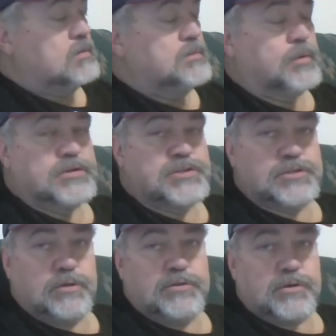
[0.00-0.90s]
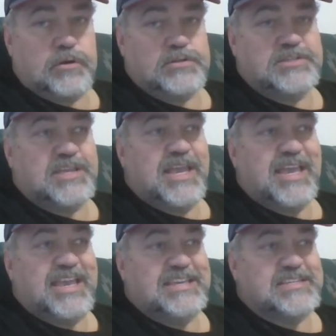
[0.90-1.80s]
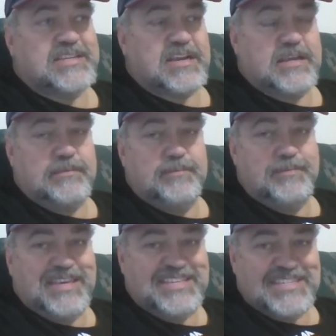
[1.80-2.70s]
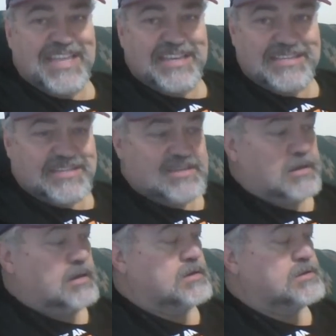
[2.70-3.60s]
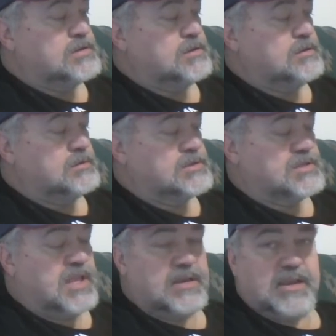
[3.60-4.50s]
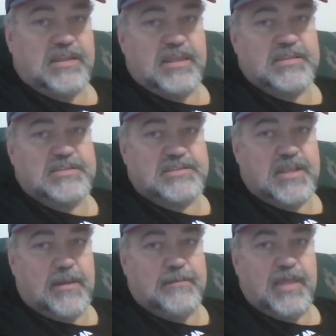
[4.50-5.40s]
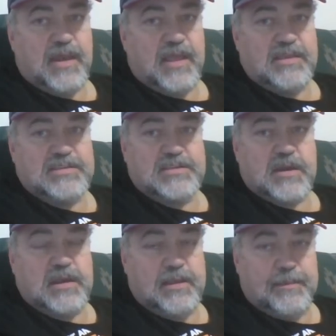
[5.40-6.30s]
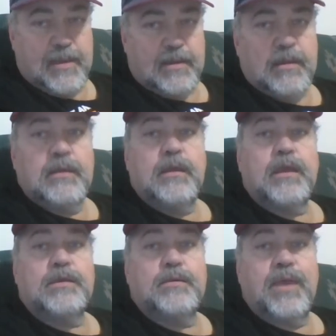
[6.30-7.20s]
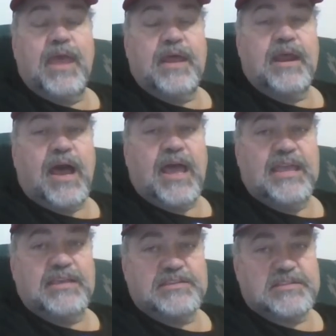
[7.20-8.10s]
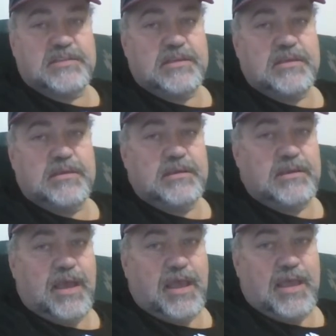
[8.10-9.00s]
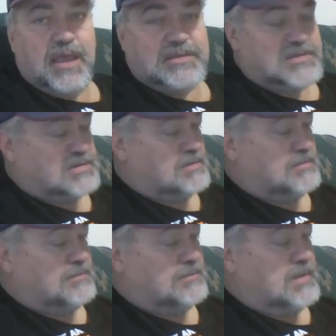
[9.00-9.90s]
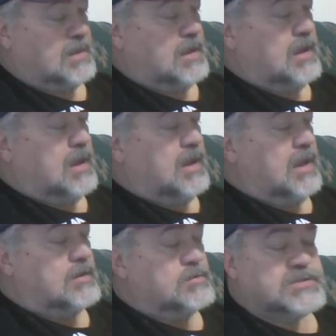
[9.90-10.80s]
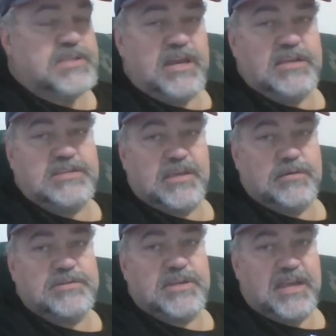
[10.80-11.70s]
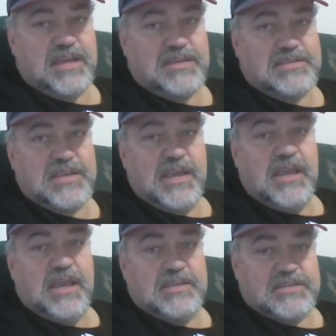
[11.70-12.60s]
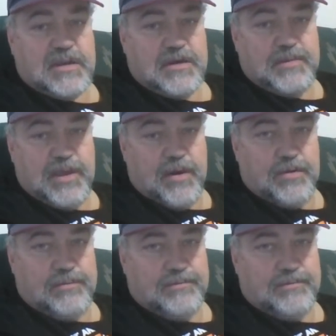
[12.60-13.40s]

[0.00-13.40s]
vosotros escribisteis. So you take that stem, that escrib, and you add I-S-T-E-I-S. And ustedes, ellos, and ellas escribieron.